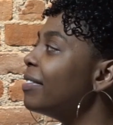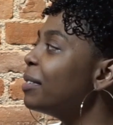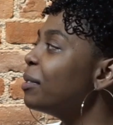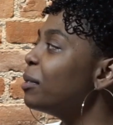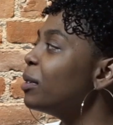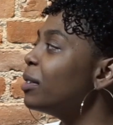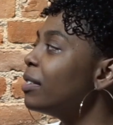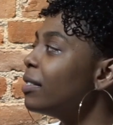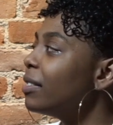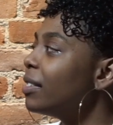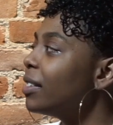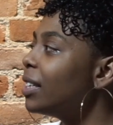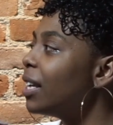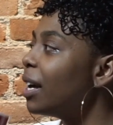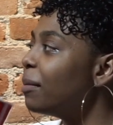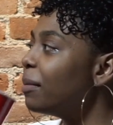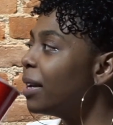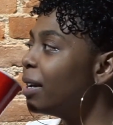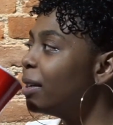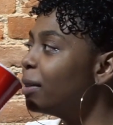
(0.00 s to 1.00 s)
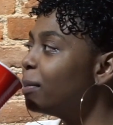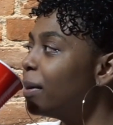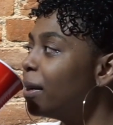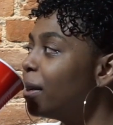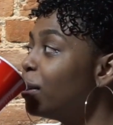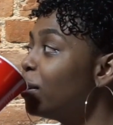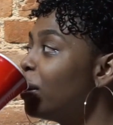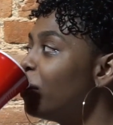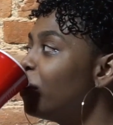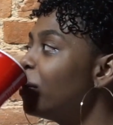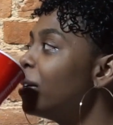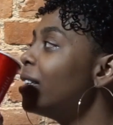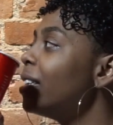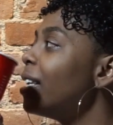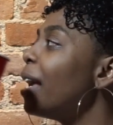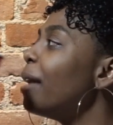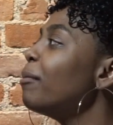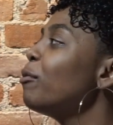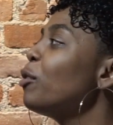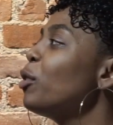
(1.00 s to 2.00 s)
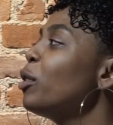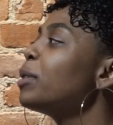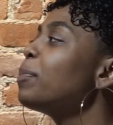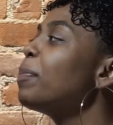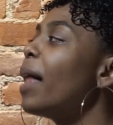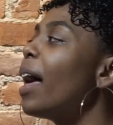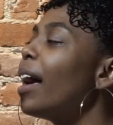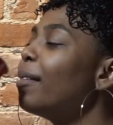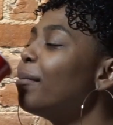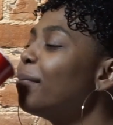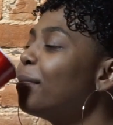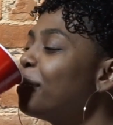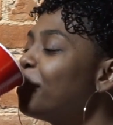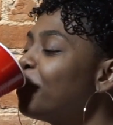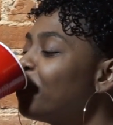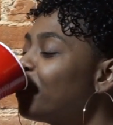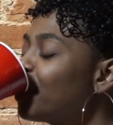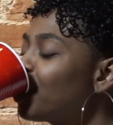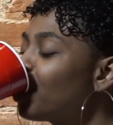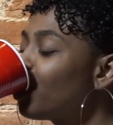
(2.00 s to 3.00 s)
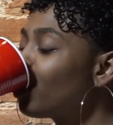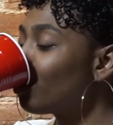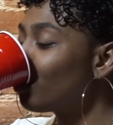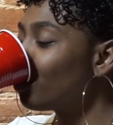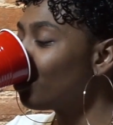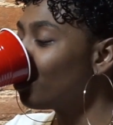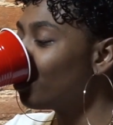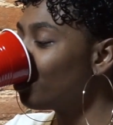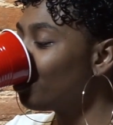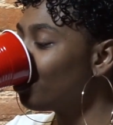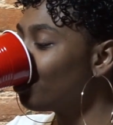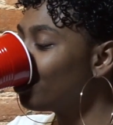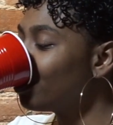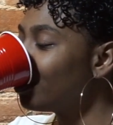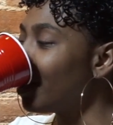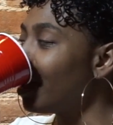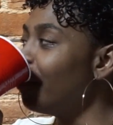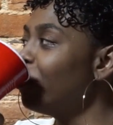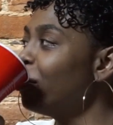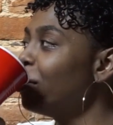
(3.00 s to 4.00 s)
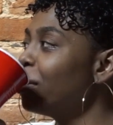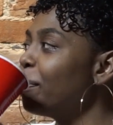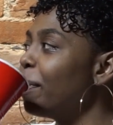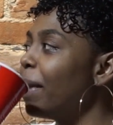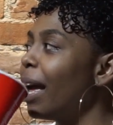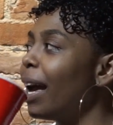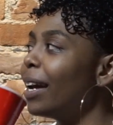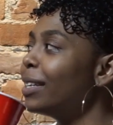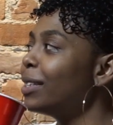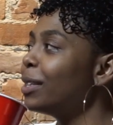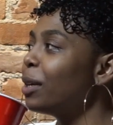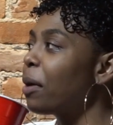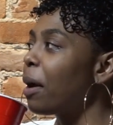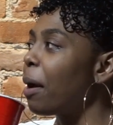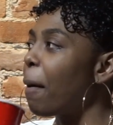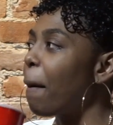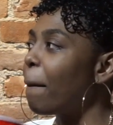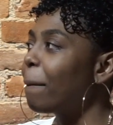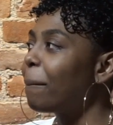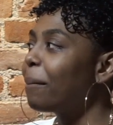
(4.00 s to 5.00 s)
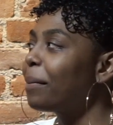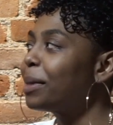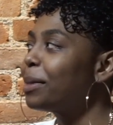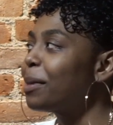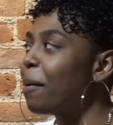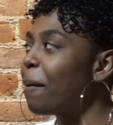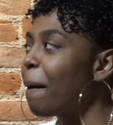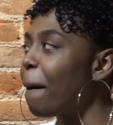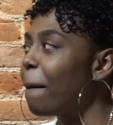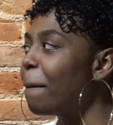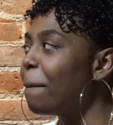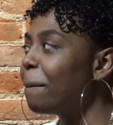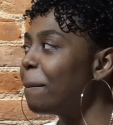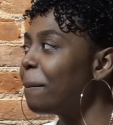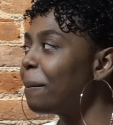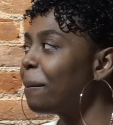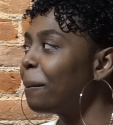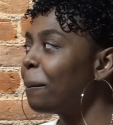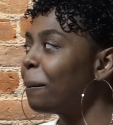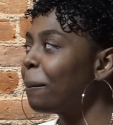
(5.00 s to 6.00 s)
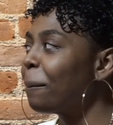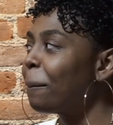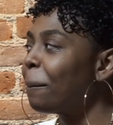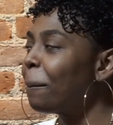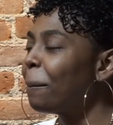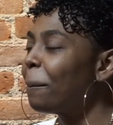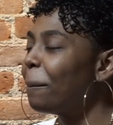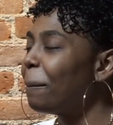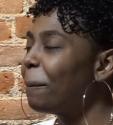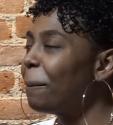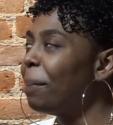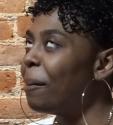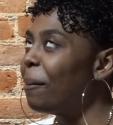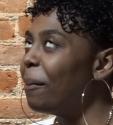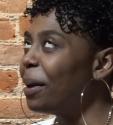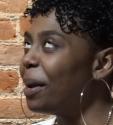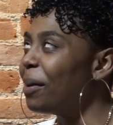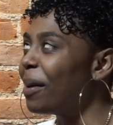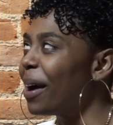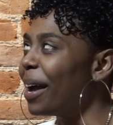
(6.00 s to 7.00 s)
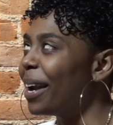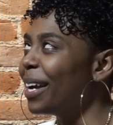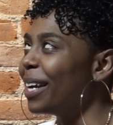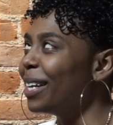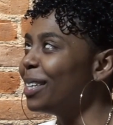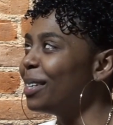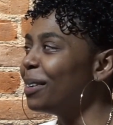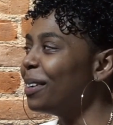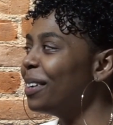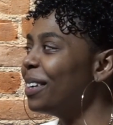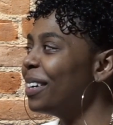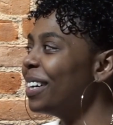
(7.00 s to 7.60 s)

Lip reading: It was something else. But you know what? Same rules apply. Same rules apply. It's okay. It's okay. We don't gotta get to